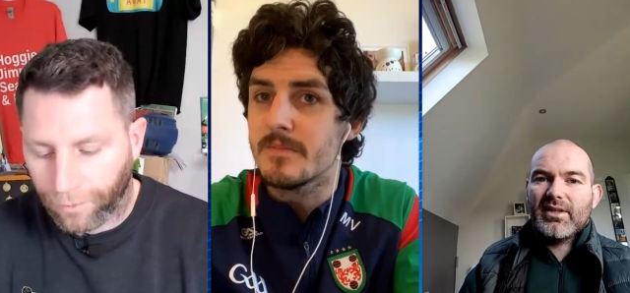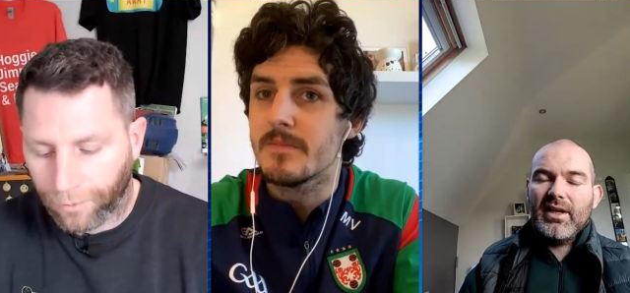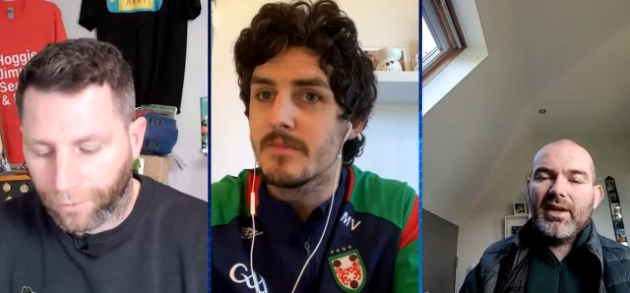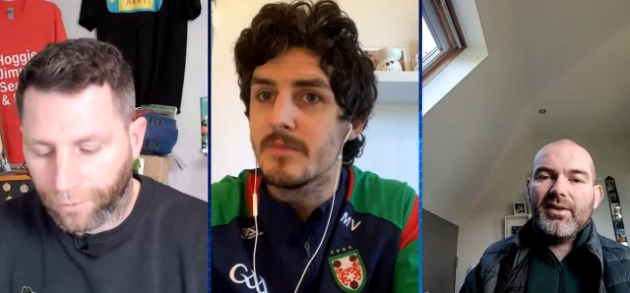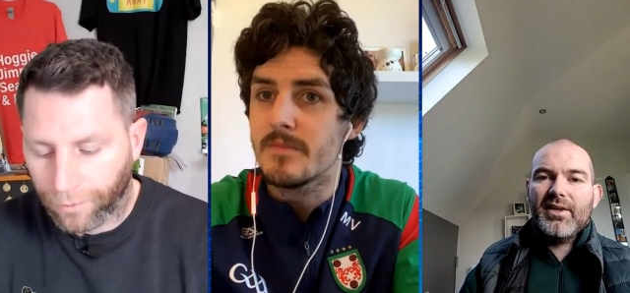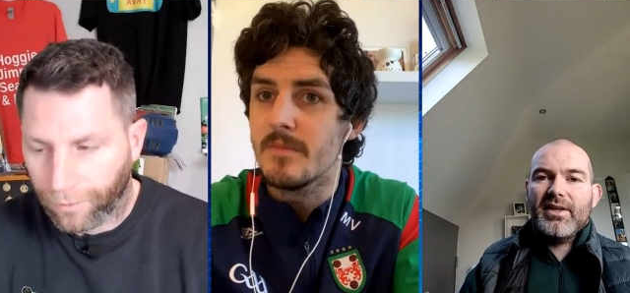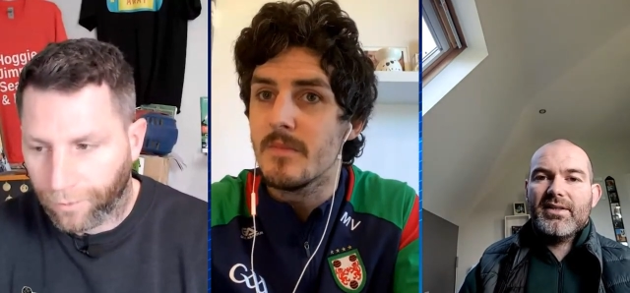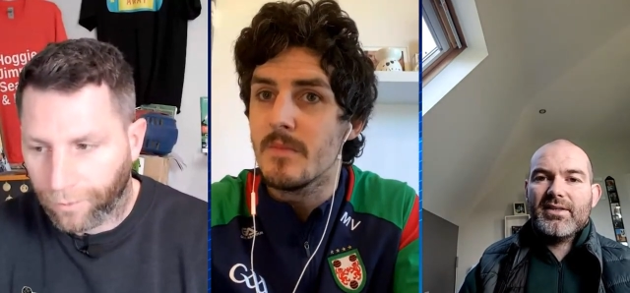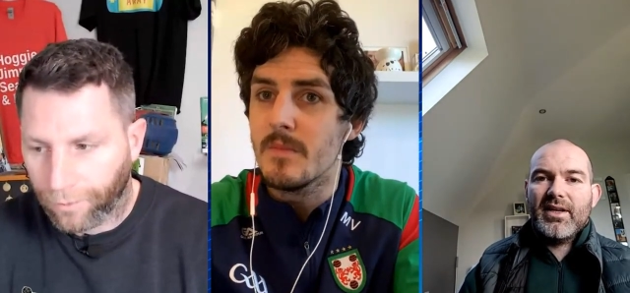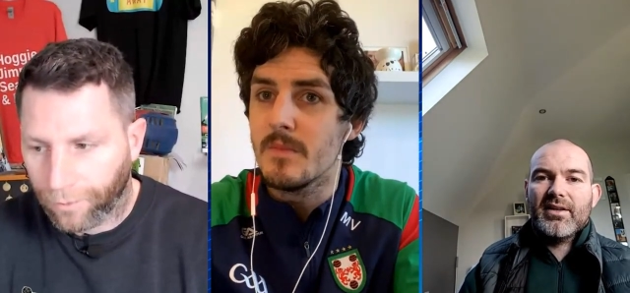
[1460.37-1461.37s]
Speaker 1: a lot of
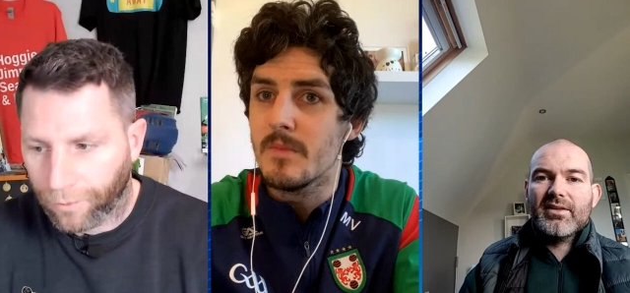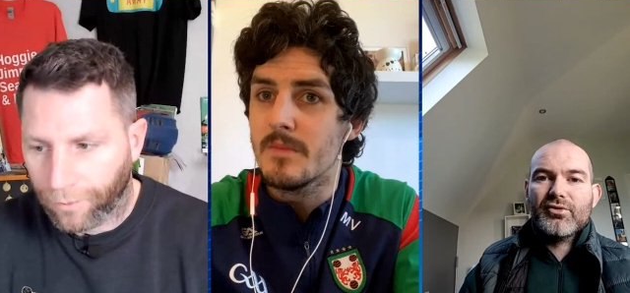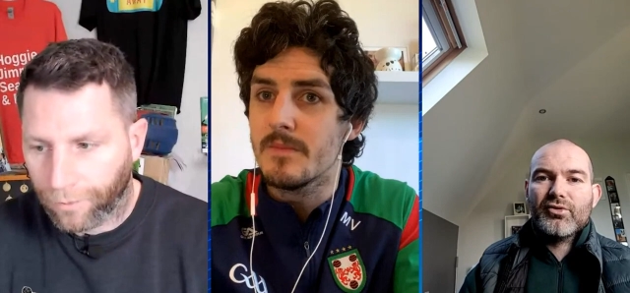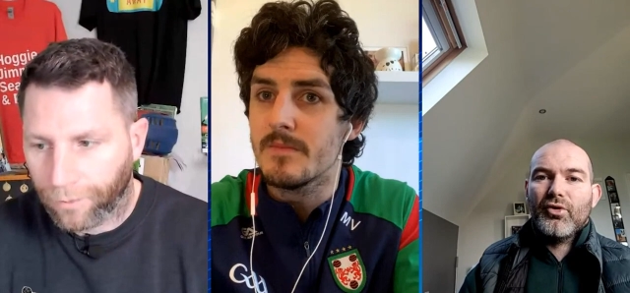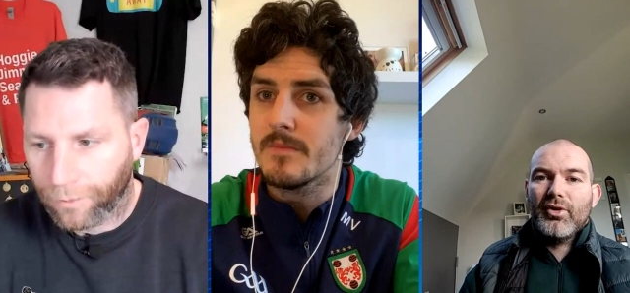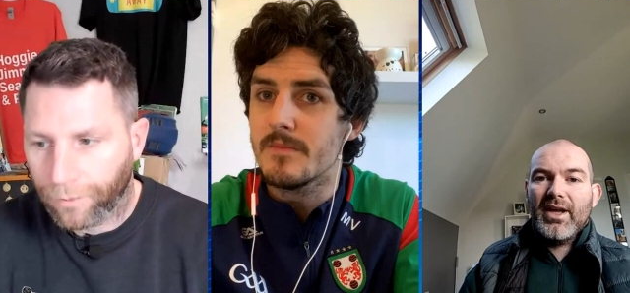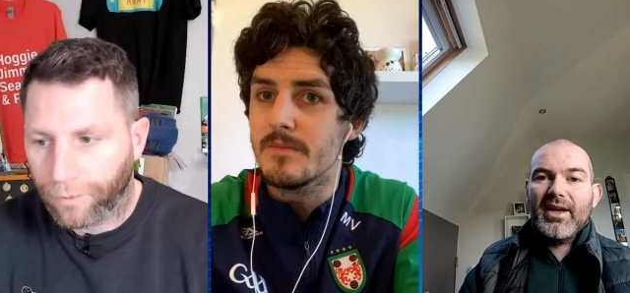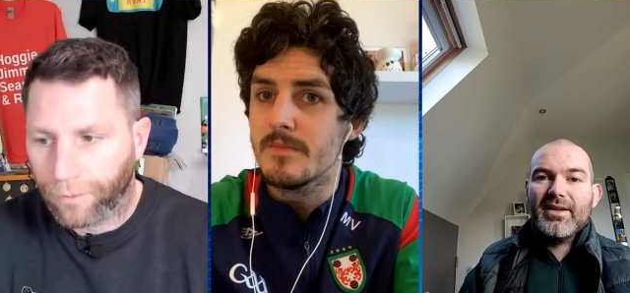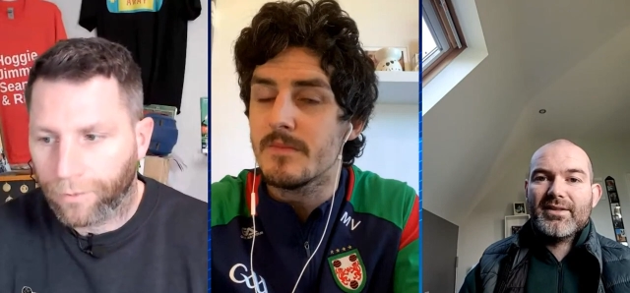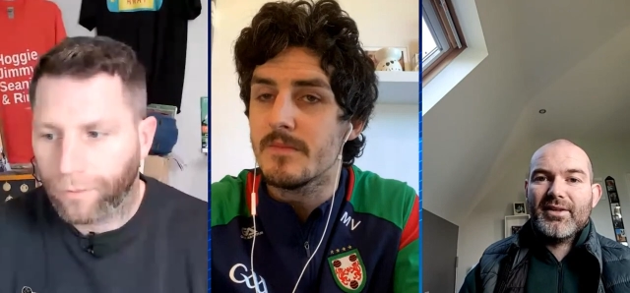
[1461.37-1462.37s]
these things grow
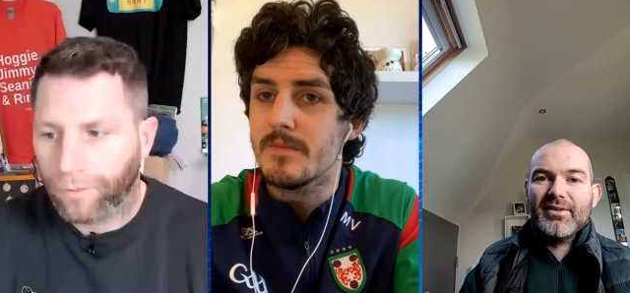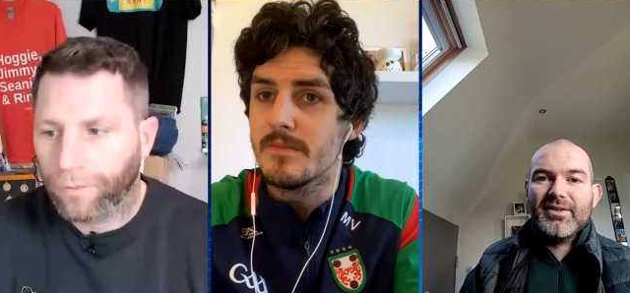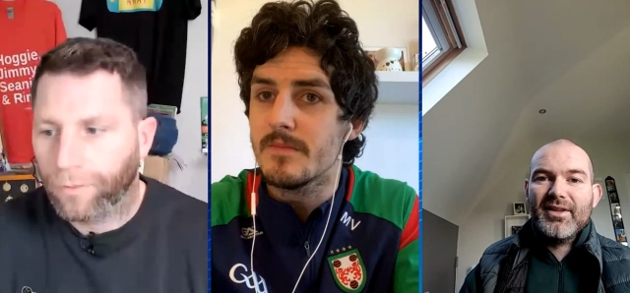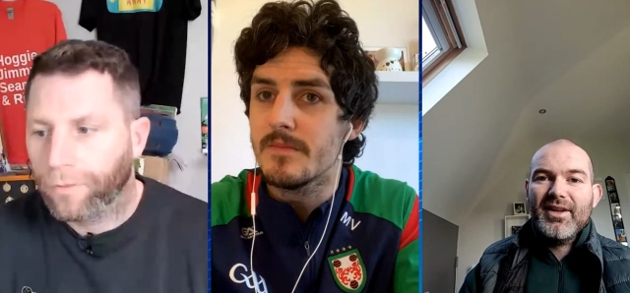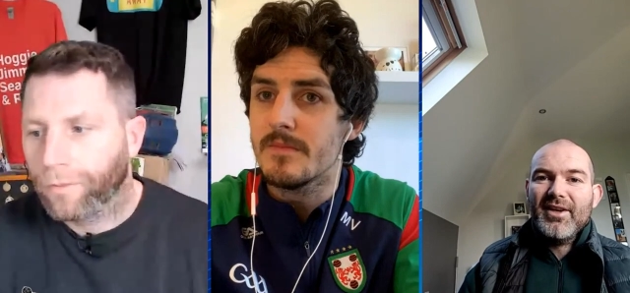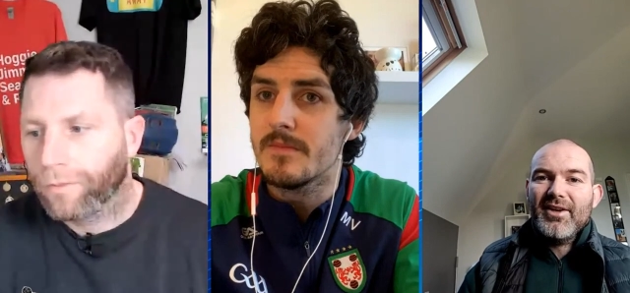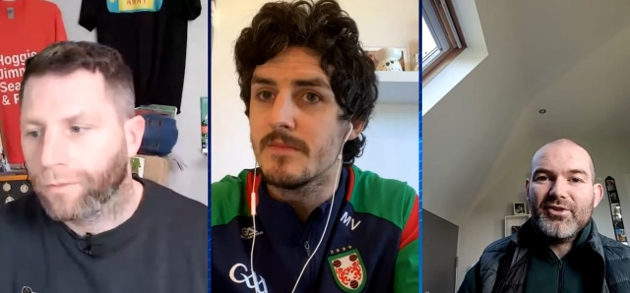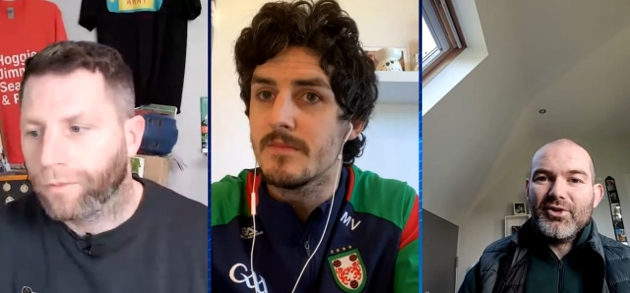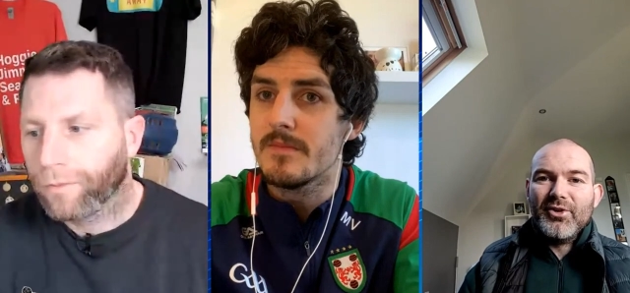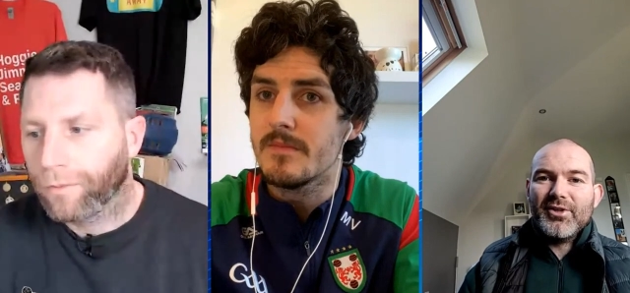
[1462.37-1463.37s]
legs and
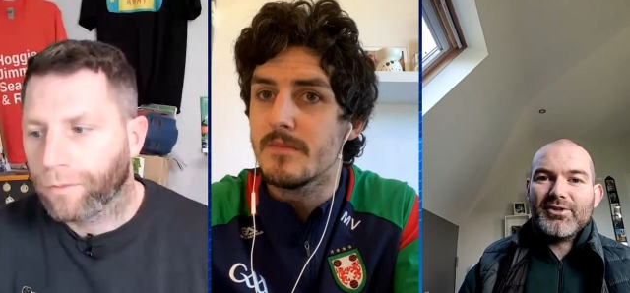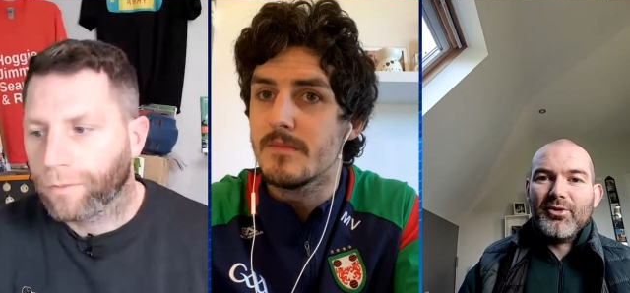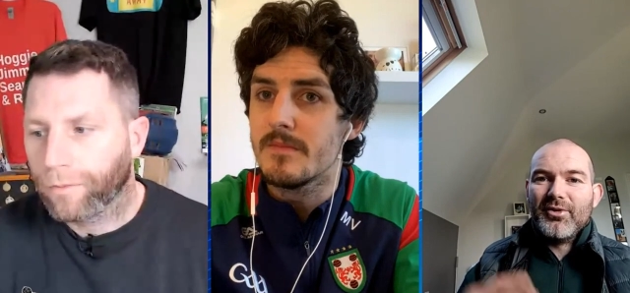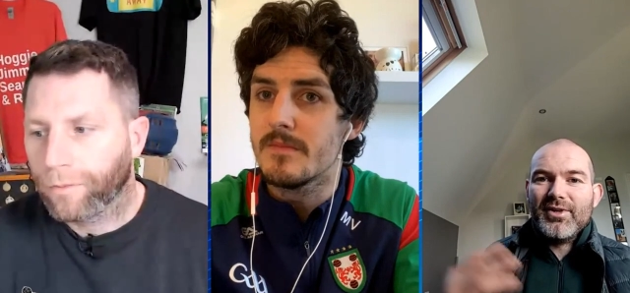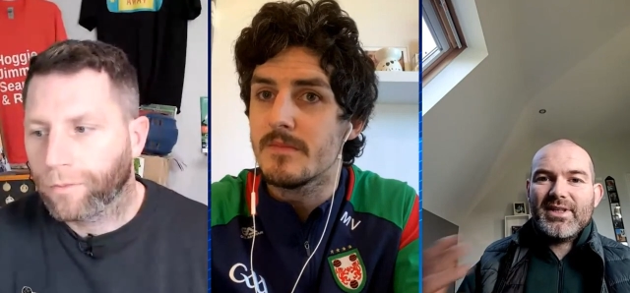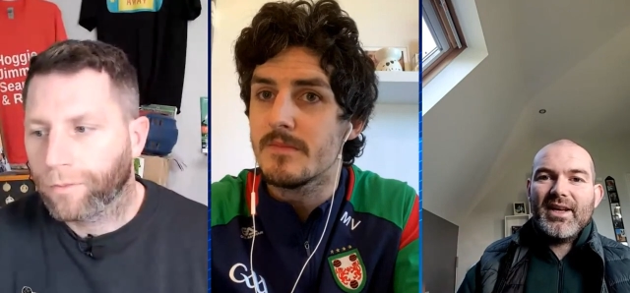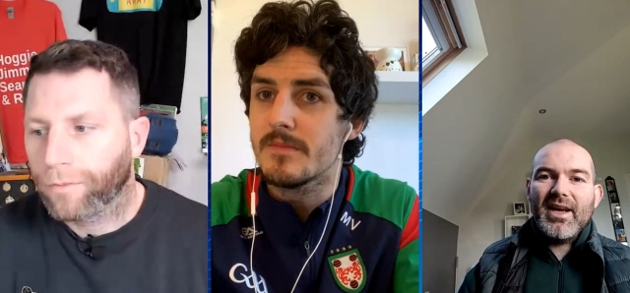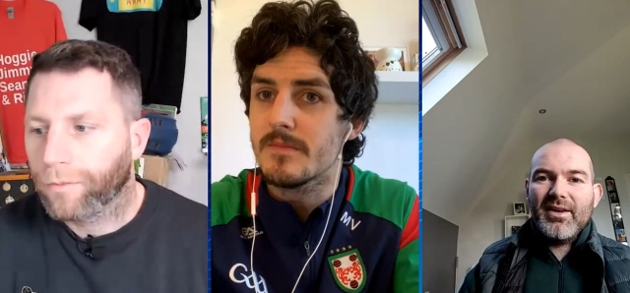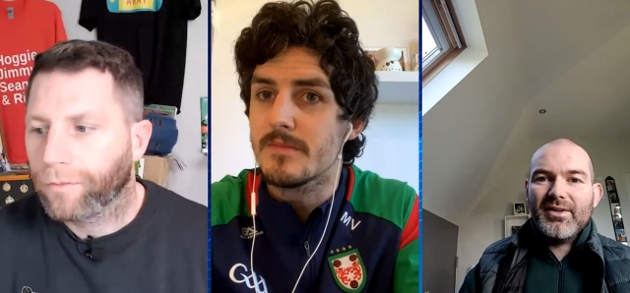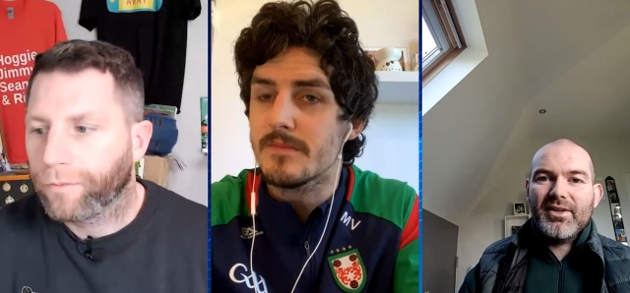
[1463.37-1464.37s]
you know stories get
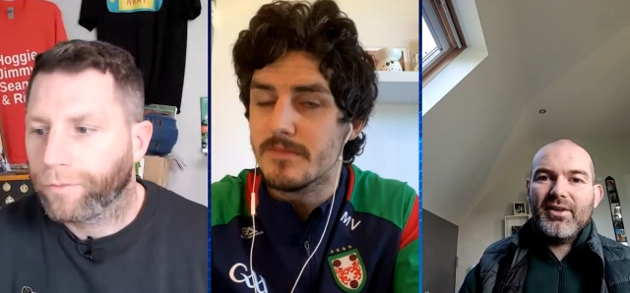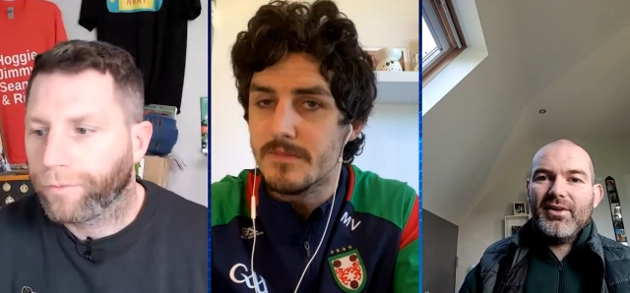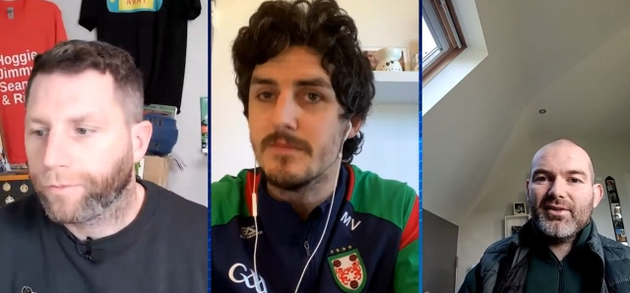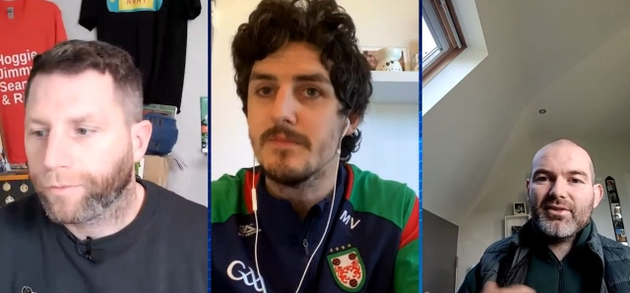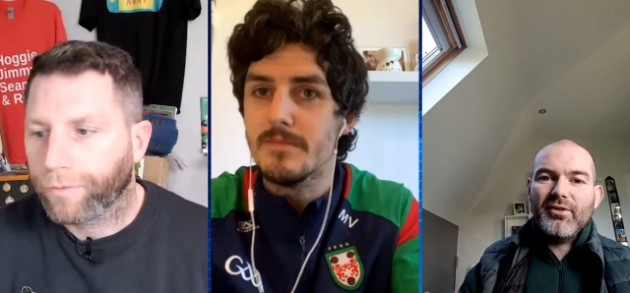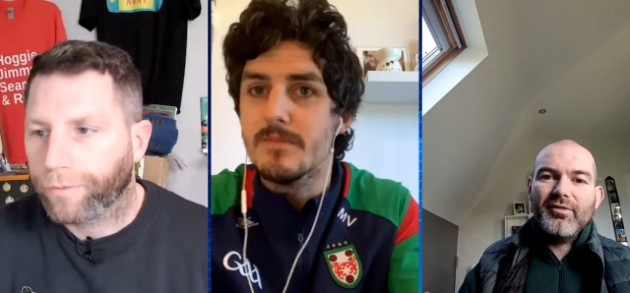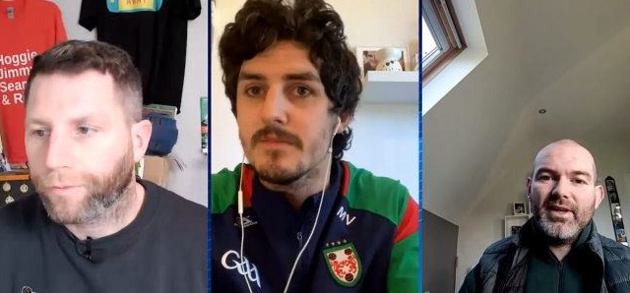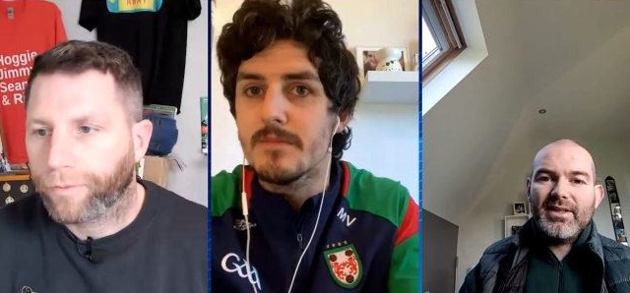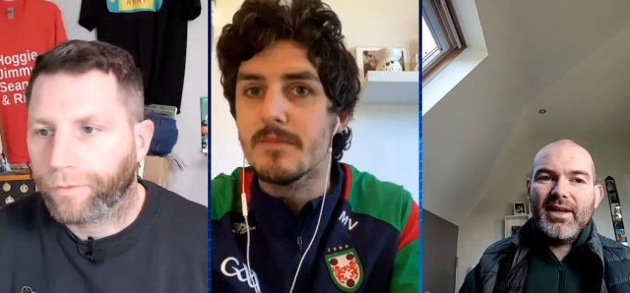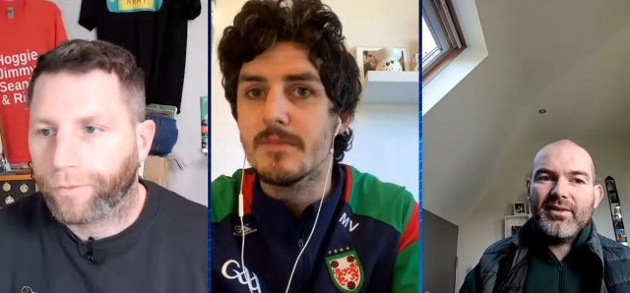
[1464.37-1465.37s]
added to and stuff
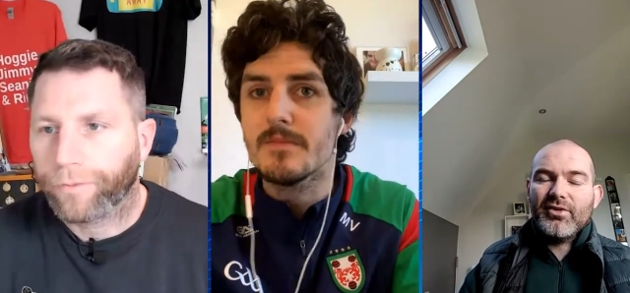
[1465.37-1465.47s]
like that.